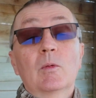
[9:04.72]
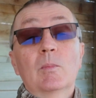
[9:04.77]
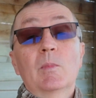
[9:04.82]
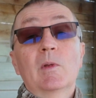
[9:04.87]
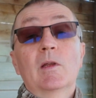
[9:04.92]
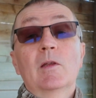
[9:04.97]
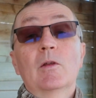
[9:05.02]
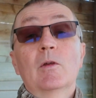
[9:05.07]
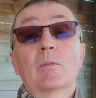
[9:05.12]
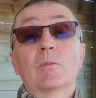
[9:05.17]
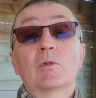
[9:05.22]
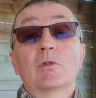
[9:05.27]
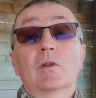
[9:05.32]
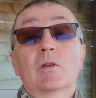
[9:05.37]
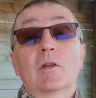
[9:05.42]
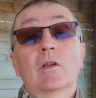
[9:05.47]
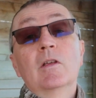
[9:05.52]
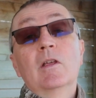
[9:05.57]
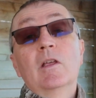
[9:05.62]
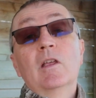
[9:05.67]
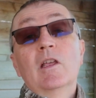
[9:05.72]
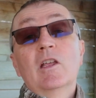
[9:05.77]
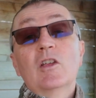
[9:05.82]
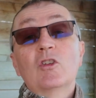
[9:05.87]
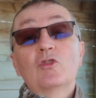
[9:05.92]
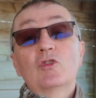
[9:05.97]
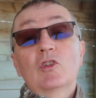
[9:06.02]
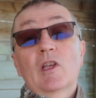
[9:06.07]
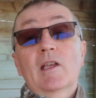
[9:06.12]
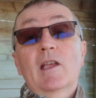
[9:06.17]
be an option.
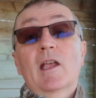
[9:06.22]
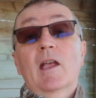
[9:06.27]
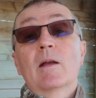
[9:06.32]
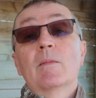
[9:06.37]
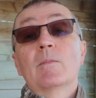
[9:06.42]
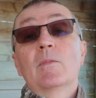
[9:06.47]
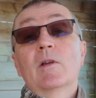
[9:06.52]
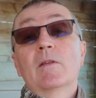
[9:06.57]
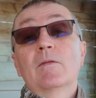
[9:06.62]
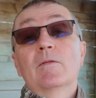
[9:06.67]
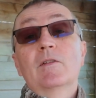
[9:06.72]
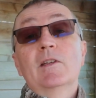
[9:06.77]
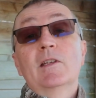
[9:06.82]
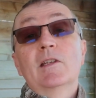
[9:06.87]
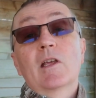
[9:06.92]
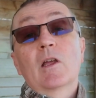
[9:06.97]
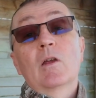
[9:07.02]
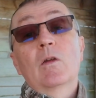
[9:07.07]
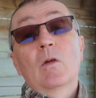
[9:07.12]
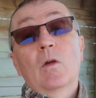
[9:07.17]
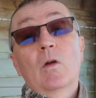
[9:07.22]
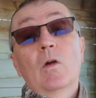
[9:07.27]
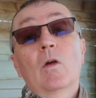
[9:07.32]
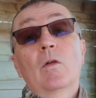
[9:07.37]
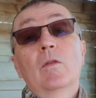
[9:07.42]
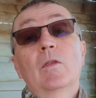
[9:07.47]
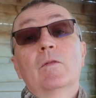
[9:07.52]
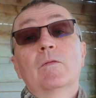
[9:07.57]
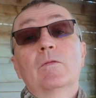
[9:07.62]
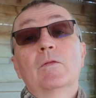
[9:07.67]
Check out my video on
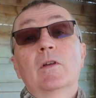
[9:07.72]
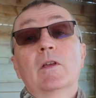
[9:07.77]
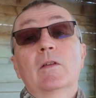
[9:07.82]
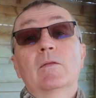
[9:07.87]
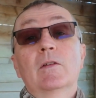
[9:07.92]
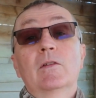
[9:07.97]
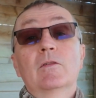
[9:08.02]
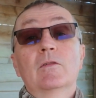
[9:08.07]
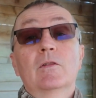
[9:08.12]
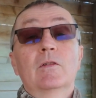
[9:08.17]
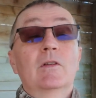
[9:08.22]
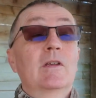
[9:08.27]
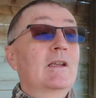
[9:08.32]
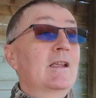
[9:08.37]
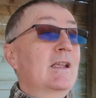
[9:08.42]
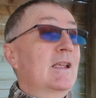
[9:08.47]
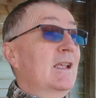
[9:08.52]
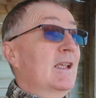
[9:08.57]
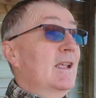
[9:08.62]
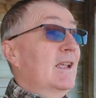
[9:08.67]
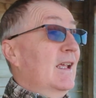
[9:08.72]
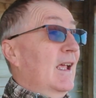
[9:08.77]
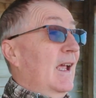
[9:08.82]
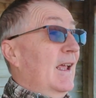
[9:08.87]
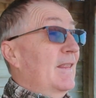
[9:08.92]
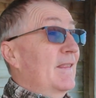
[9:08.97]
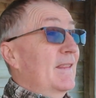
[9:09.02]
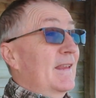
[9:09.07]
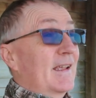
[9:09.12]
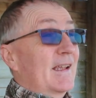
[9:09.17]
the 500,
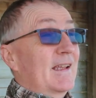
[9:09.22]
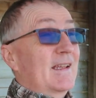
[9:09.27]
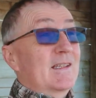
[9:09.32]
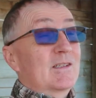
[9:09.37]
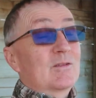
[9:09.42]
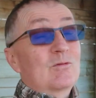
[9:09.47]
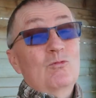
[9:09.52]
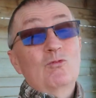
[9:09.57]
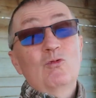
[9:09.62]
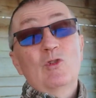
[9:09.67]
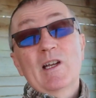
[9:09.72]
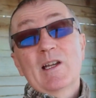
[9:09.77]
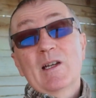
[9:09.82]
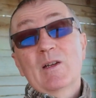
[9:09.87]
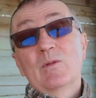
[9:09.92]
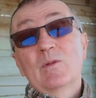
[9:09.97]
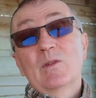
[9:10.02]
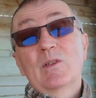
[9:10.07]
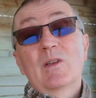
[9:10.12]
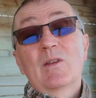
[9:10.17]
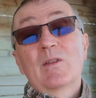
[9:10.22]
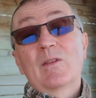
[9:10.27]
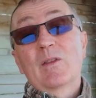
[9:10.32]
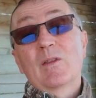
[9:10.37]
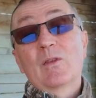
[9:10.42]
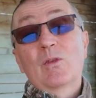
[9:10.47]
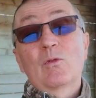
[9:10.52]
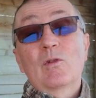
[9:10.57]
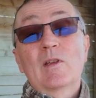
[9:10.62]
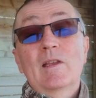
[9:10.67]
and that is around the
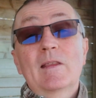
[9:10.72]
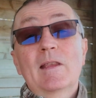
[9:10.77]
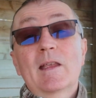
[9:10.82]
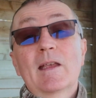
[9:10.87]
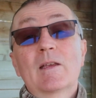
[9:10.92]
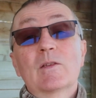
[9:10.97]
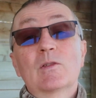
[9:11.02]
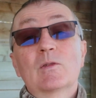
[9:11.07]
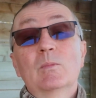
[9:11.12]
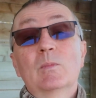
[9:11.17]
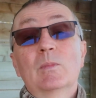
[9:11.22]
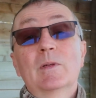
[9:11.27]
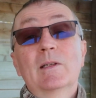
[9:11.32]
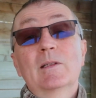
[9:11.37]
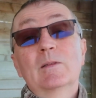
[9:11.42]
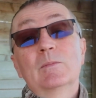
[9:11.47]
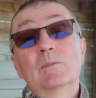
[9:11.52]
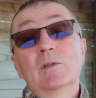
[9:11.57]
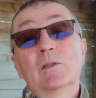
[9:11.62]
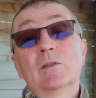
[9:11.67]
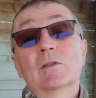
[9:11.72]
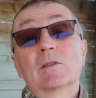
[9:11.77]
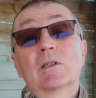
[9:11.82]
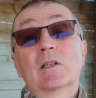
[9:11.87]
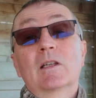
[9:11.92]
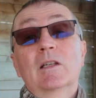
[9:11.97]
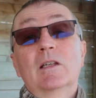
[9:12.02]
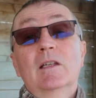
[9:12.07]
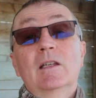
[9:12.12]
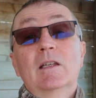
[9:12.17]
£3,000 mark.
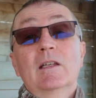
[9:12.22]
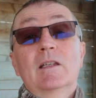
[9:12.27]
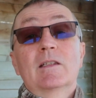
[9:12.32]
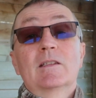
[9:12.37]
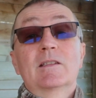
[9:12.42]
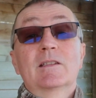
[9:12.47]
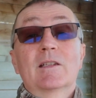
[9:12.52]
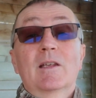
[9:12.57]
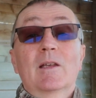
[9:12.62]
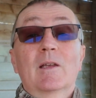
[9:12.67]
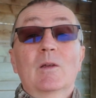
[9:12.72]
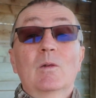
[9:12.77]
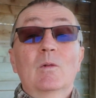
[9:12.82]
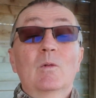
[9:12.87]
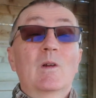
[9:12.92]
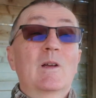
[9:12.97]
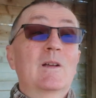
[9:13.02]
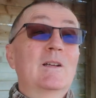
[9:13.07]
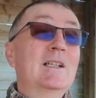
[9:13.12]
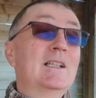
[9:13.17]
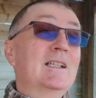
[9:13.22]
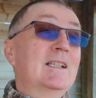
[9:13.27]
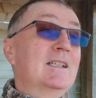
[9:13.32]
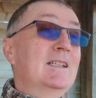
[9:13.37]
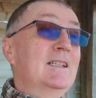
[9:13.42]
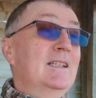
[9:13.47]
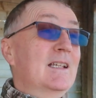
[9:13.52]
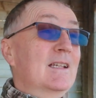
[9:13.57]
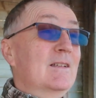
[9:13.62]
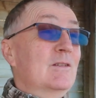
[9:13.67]
So
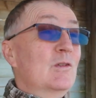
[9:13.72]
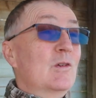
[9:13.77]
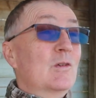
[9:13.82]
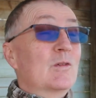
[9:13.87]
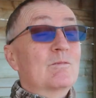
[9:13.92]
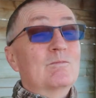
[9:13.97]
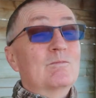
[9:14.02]
yeah, not